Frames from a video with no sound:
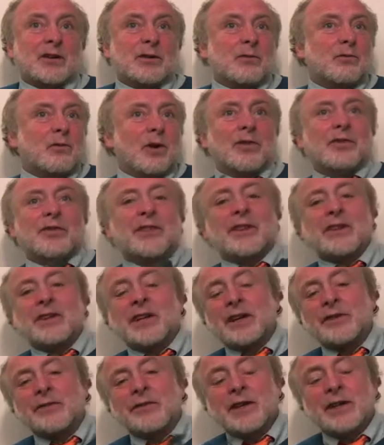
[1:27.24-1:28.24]
One thing that
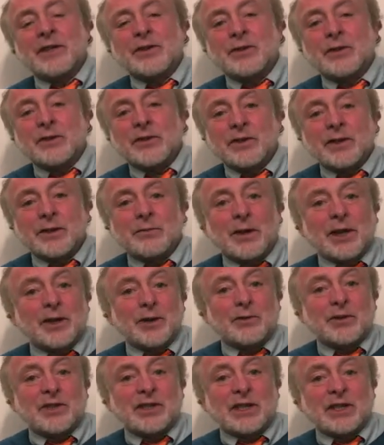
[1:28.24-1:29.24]
I find useful in my
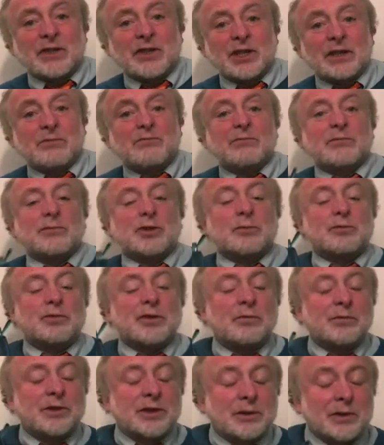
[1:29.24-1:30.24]
own teaching, you
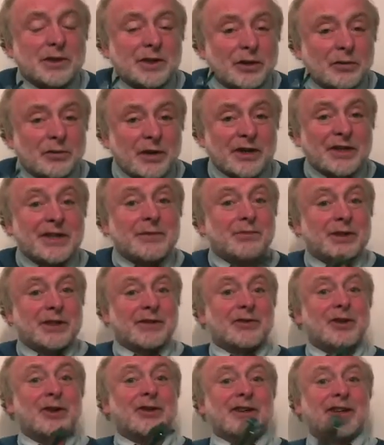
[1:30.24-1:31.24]
probably do it already, but
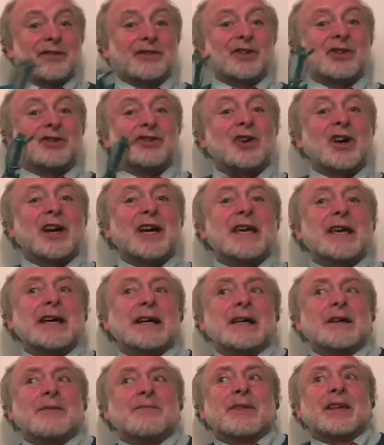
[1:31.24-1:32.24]
if not, give it a try,
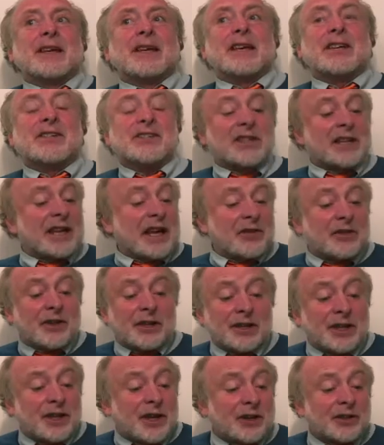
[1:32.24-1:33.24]
is to get the
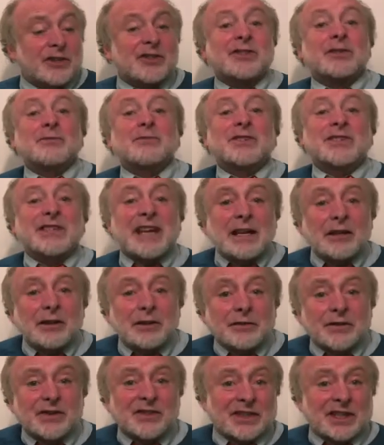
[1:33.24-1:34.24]
learners
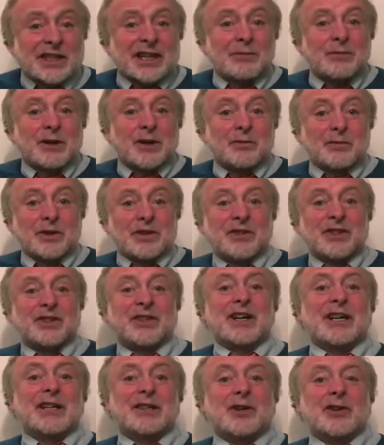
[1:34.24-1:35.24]
themselves to come up with the
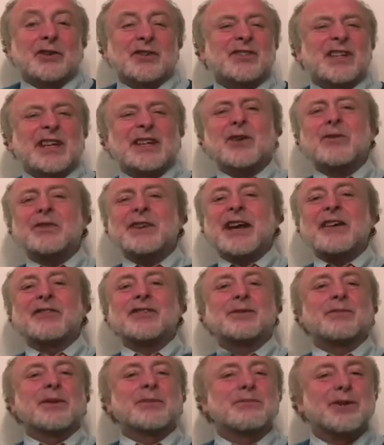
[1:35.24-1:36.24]
dialogues. They don't have
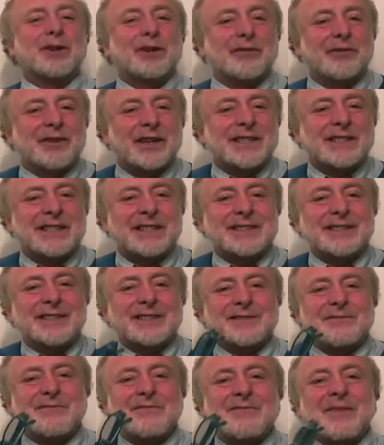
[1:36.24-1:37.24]
to be perfect, it
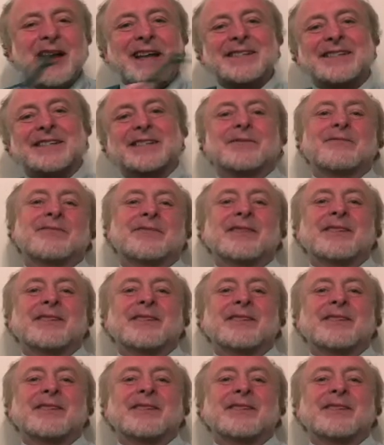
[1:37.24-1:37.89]
doesn't matter.